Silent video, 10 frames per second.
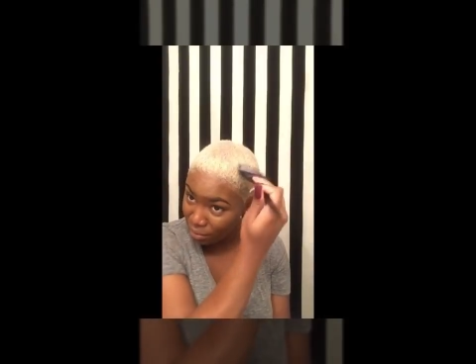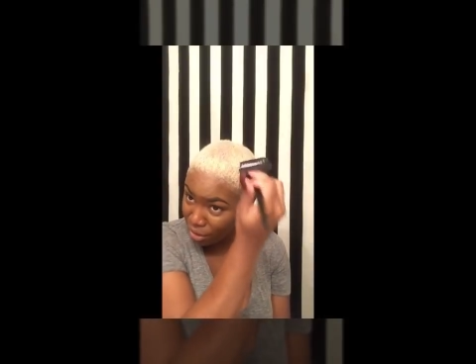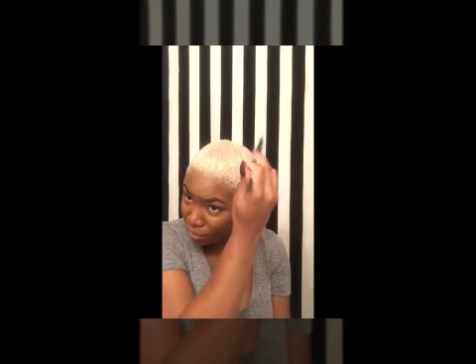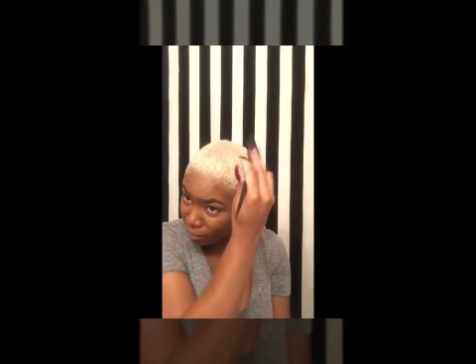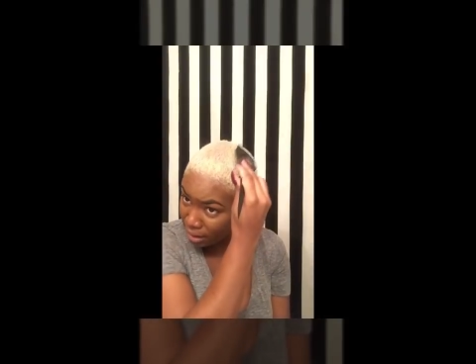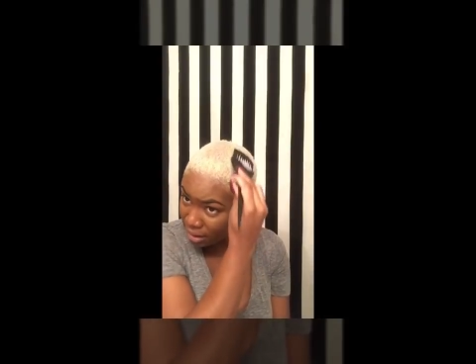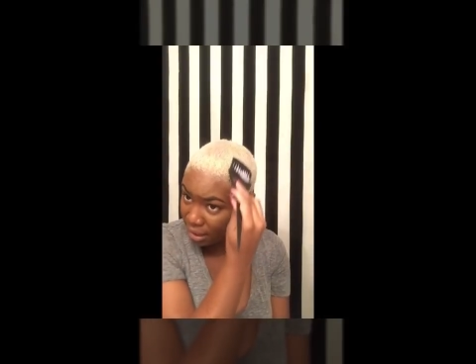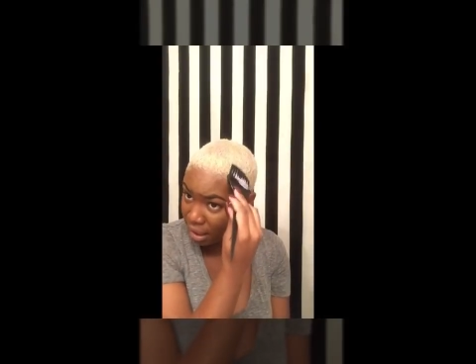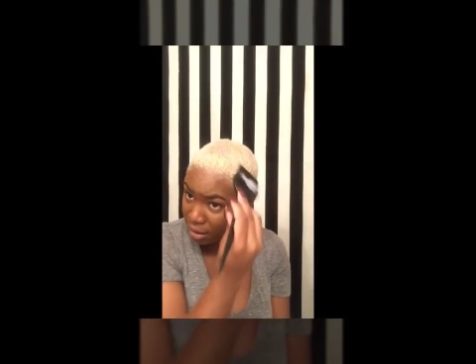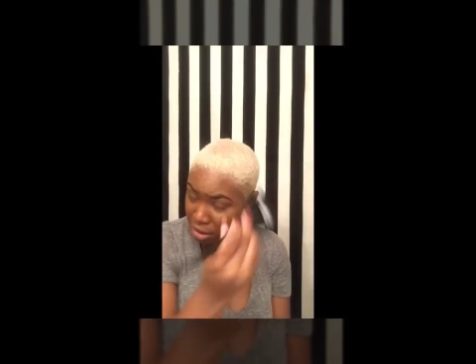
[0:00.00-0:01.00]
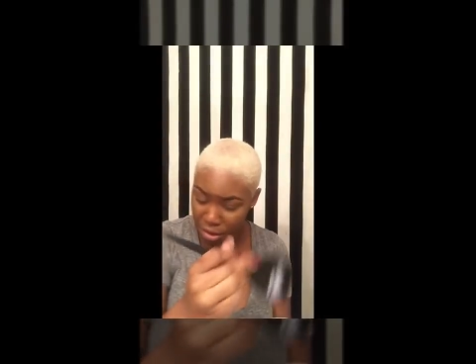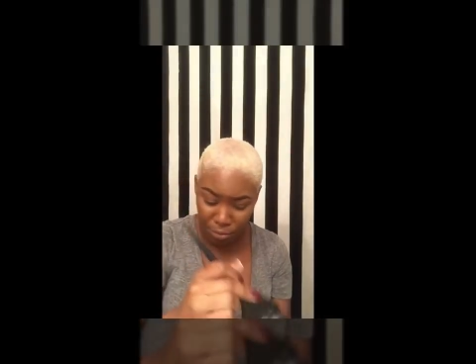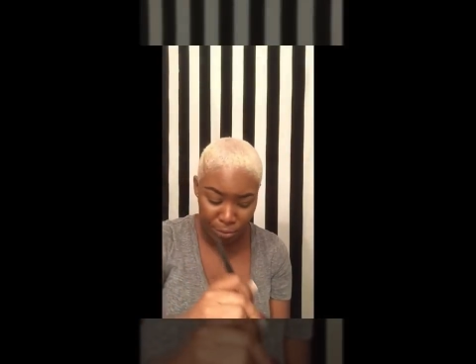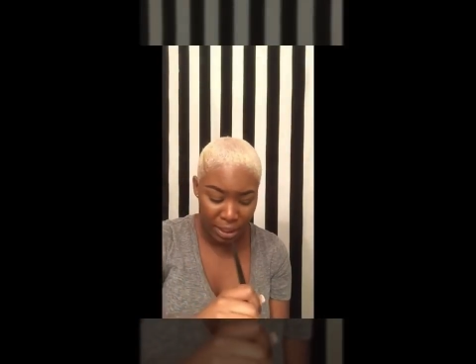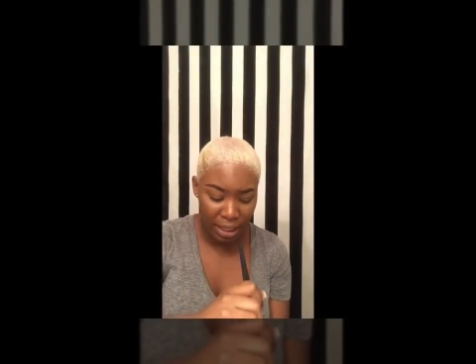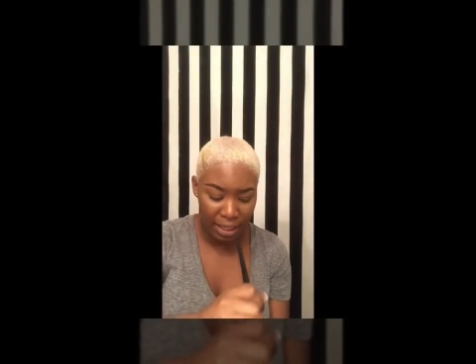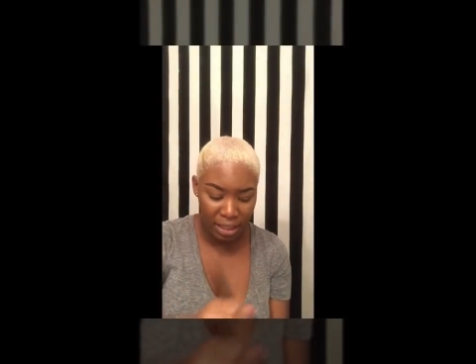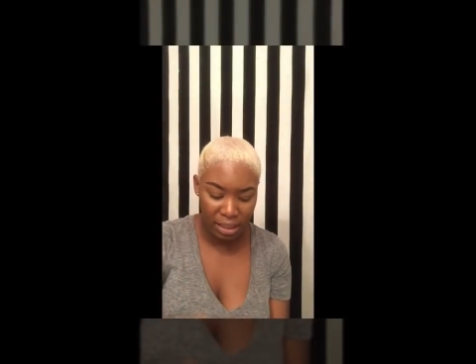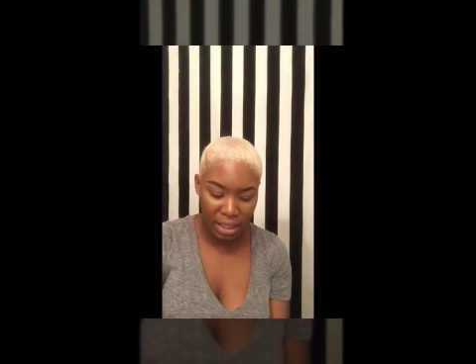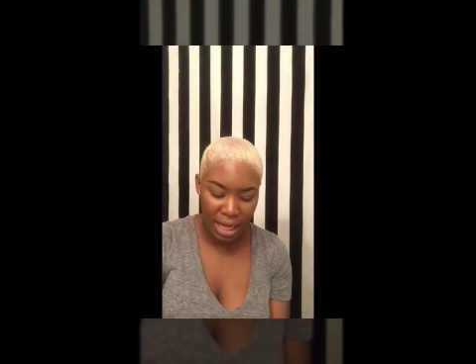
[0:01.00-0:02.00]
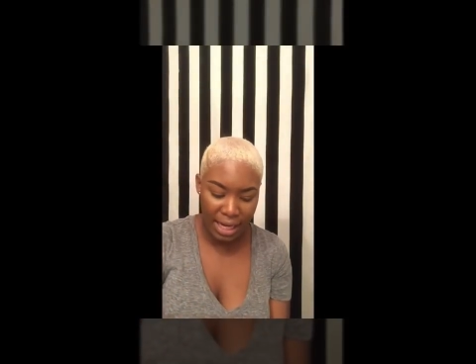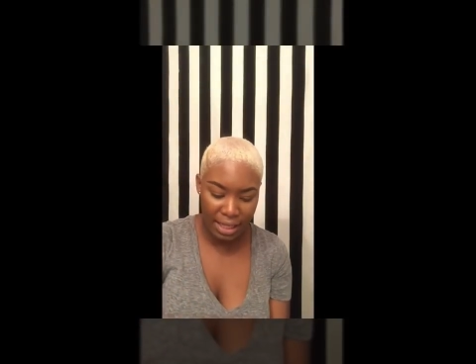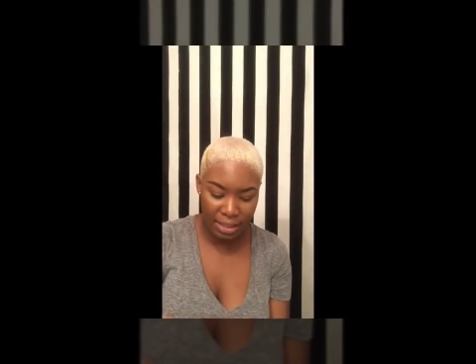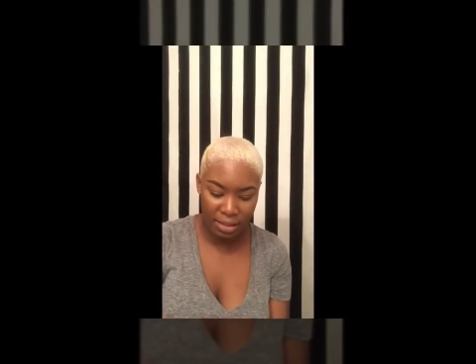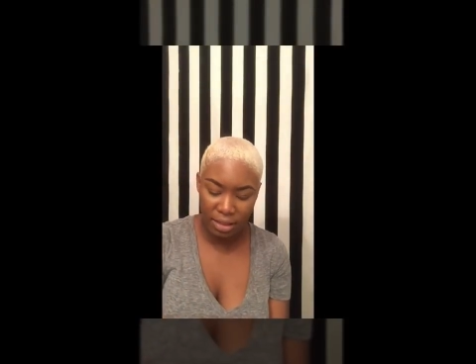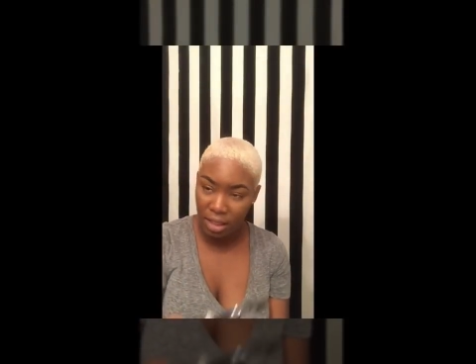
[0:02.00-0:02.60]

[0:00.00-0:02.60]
When you rinse it out, it should be like a light